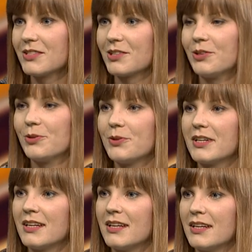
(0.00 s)
So
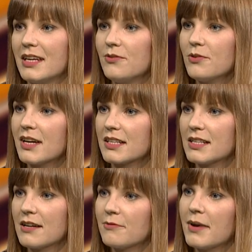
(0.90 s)
uh, if you got
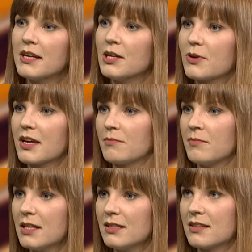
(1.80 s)
enough money, you
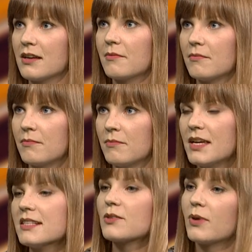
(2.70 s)
can build the
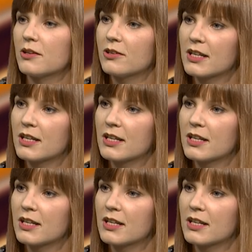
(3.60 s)
biggest one.